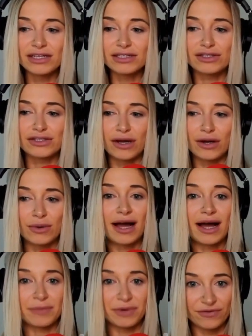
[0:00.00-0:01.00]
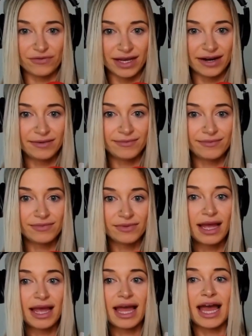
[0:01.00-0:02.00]
So I moved there.
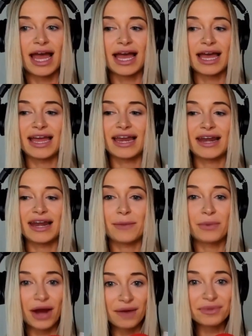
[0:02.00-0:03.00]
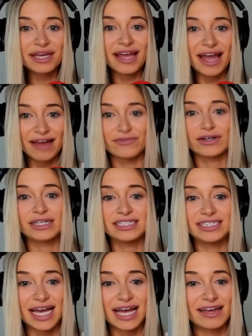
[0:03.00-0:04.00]
And probably every
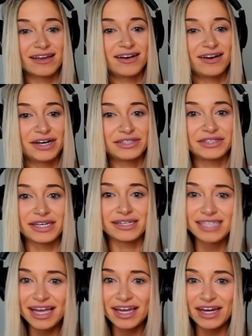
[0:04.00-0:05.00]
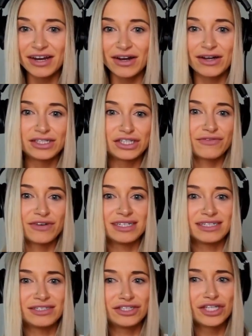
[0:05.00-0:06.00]
day on LinkedIn and on
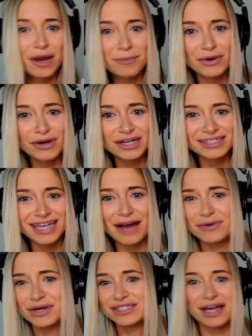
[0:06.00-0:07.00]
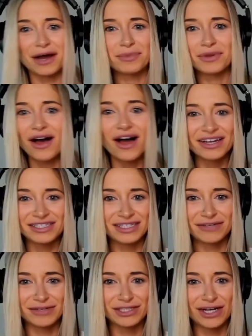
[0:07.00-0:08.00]
different job boards, I was applying to
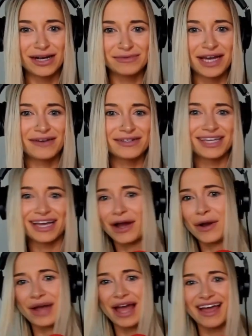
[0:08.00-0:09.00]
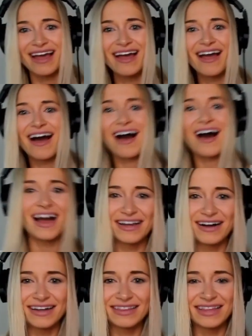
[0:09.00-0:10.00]
different jobs. I was like, okay, I
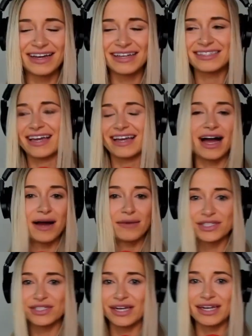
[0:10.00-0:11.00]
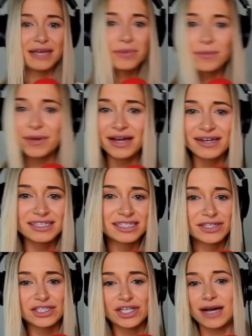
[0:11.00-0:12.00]
got this. Like, I'm just going to keep applying to
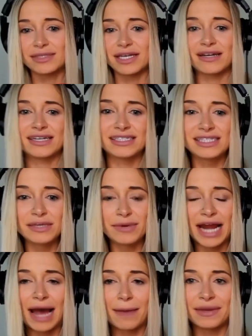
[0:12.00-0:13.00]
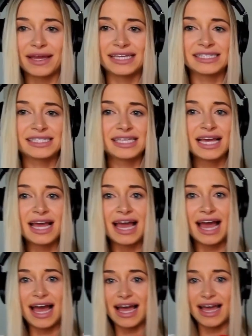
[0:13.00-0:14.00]
different jobs. I'm going to see what happens.
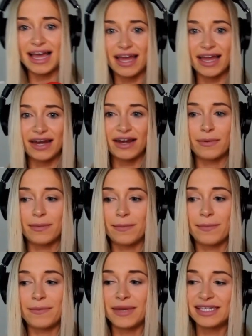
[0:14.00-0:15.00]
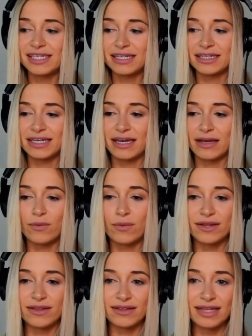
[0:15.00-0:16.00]
And basically,
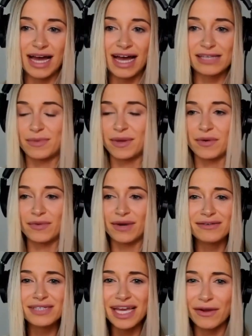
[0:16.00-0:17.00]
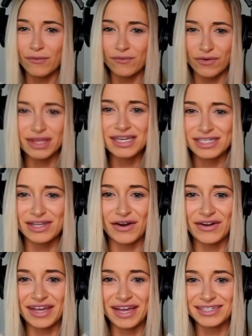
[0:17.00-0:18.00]
one of the last people, when I was like really
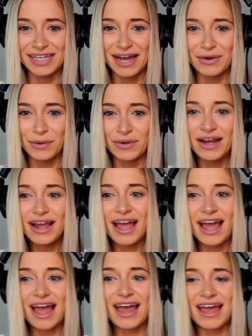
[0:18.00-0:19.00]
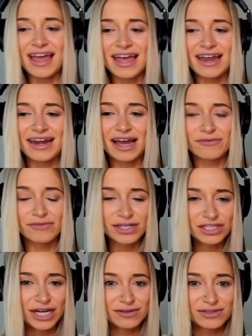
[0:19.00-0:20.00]
starting to get down, and I
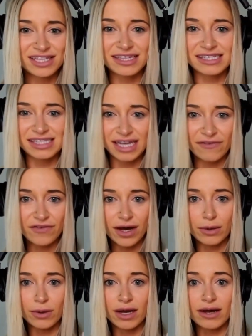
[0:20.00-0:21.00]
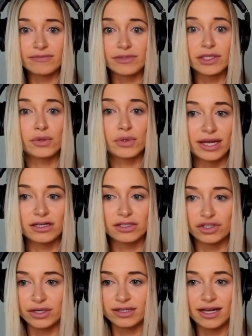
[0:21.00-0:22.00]
reached out to the CFO of Deloitte
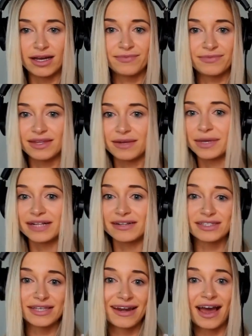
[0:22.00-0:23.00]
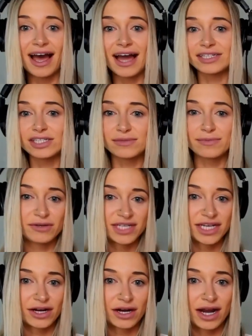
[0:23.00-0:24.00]
Australia. I'm like, listen, I just
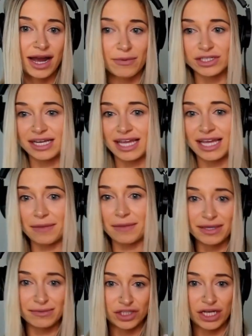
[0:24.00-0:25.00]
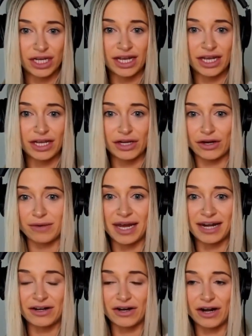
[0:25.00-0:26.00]
moved here. I worked at KPMG, your
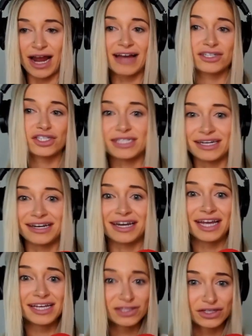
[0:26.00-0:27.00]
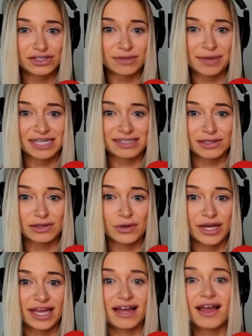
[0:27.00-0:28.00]
competitor. I actually did an internship at
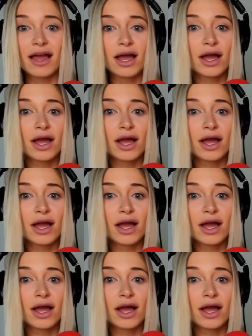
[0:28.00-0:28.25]
Deloitte.